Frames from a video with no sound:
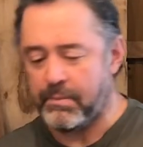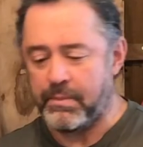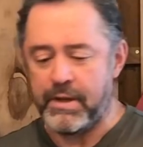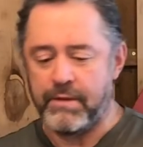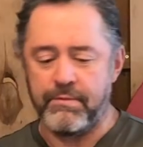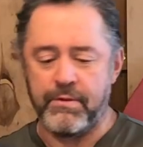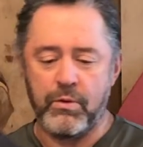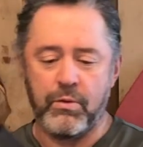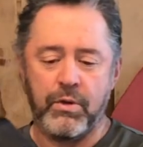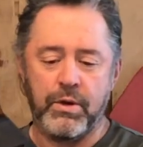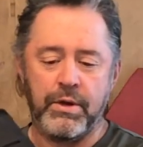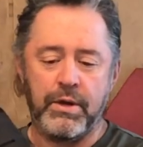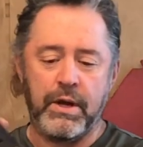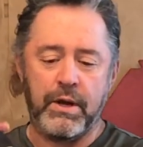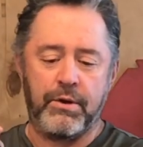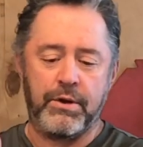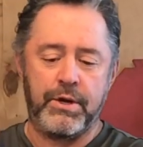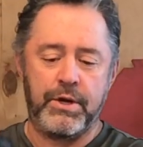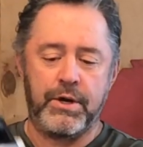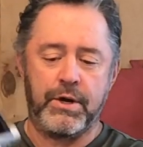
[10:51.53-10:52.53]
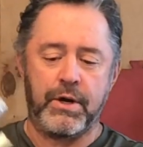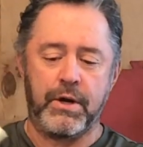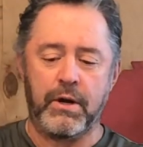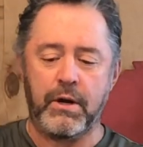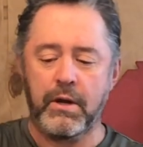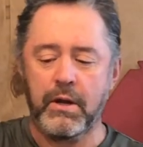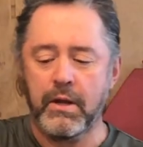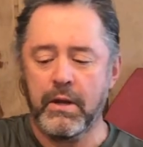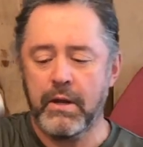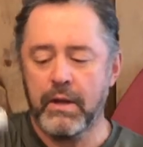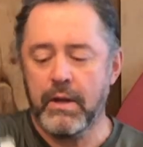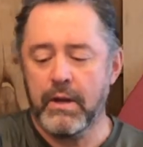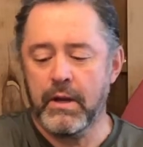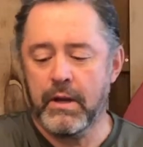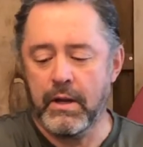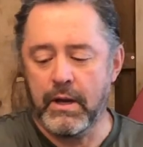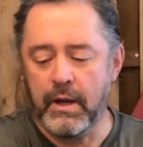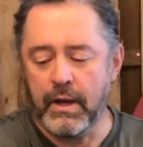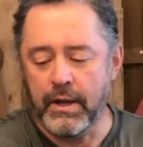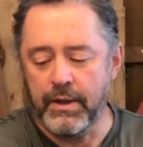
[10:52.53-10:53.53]
beefy one down here,
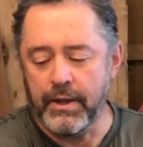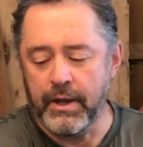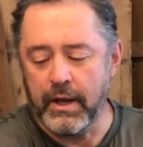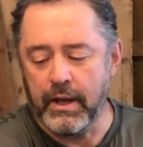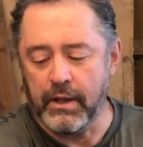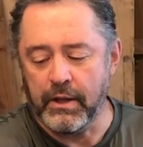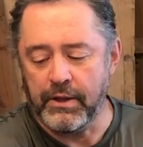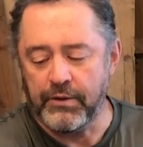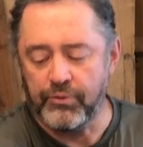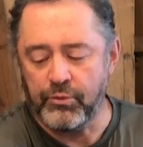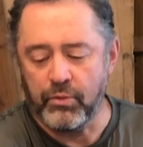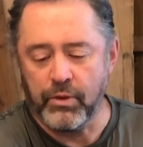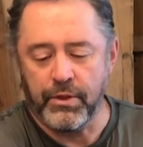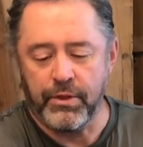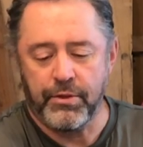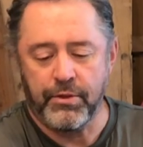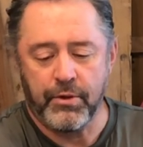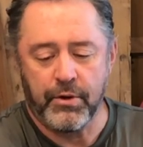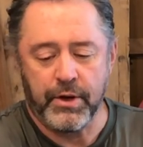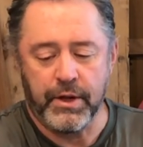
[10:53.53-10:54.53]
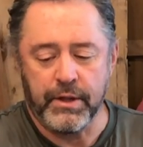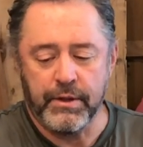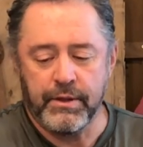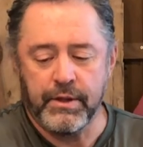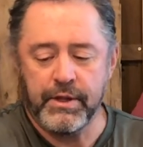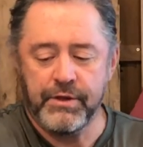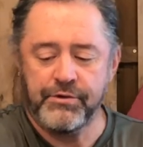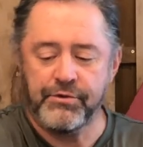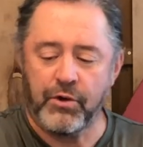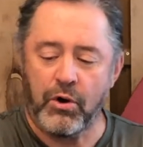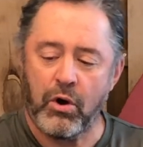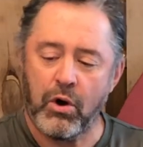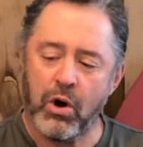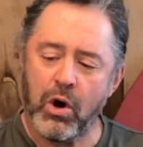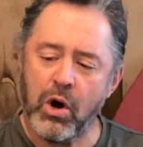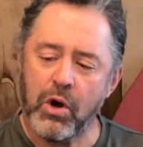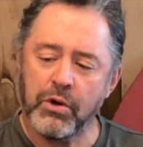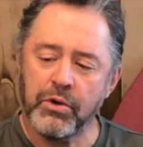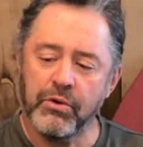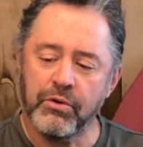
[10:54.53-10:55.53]
the LS130, these
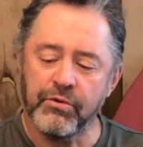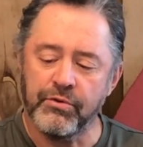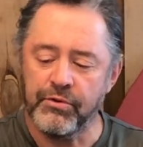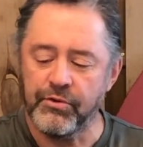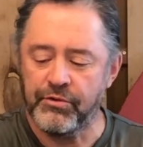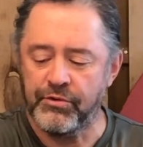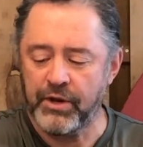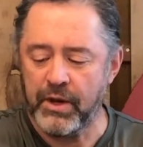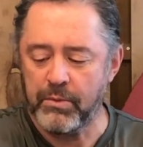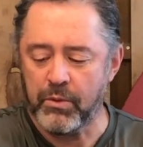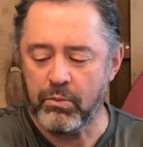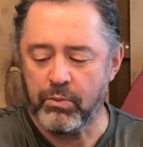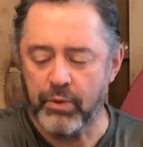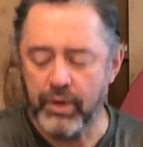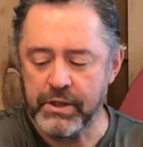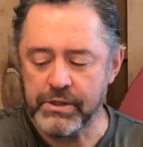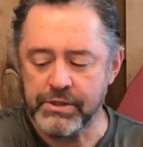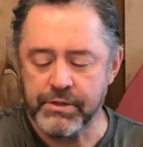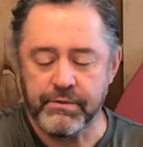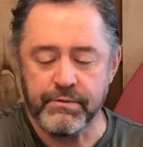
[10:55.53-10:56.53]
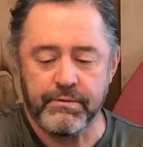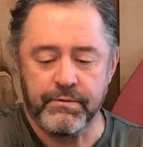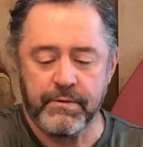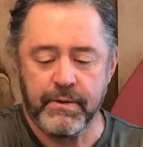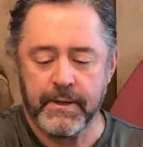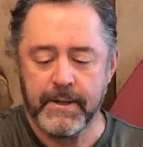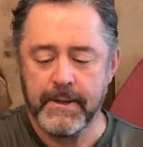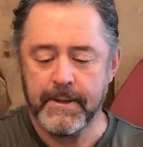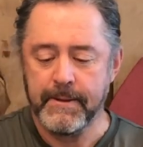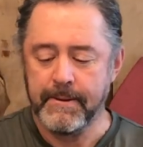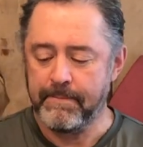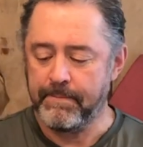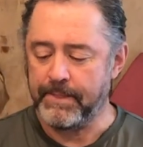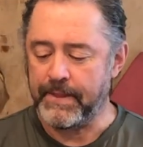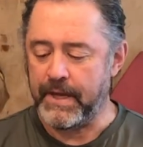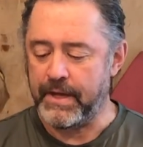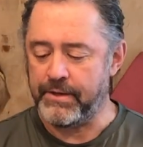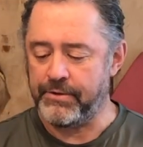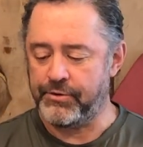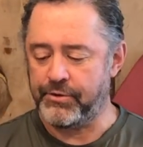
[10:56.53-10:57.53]
all use the same abrasive.
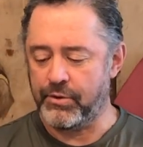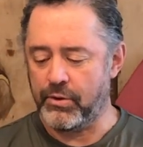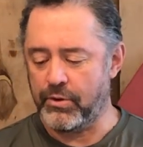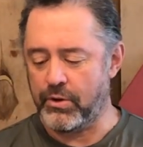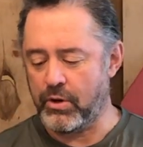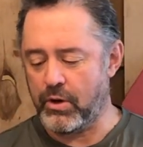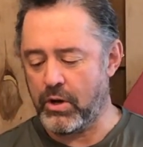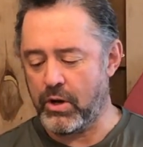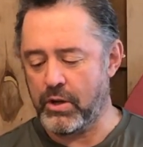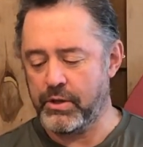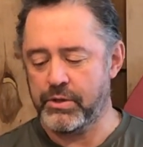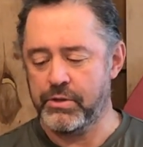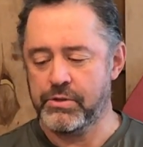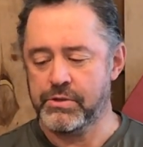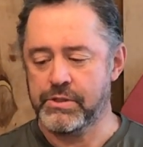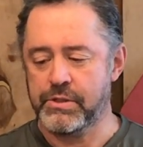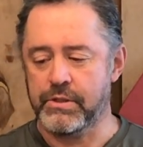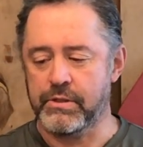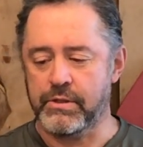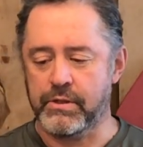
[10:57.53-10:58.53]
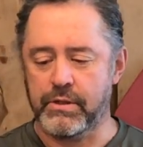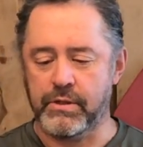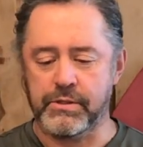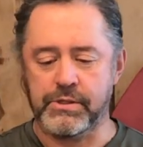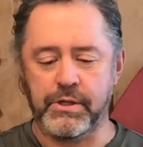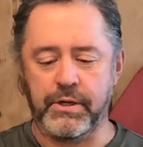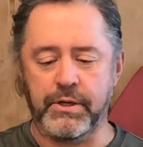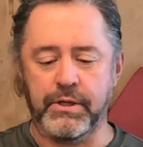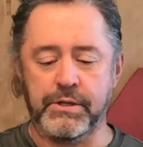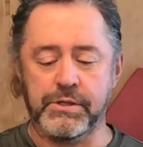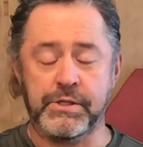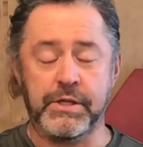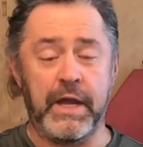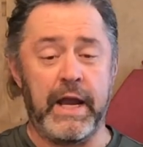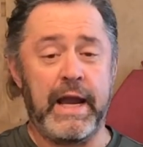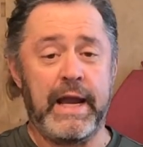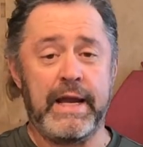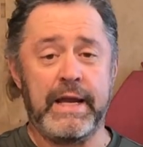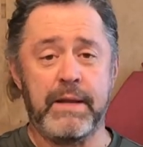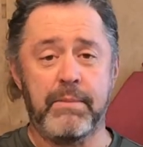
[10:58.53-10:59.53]
And so they're all using, oh, sorry, that's the
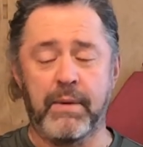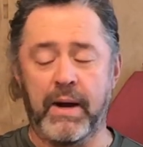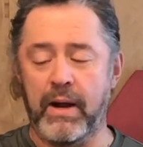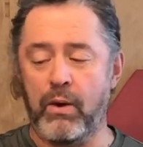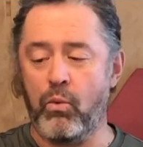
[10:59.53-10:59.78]
80 by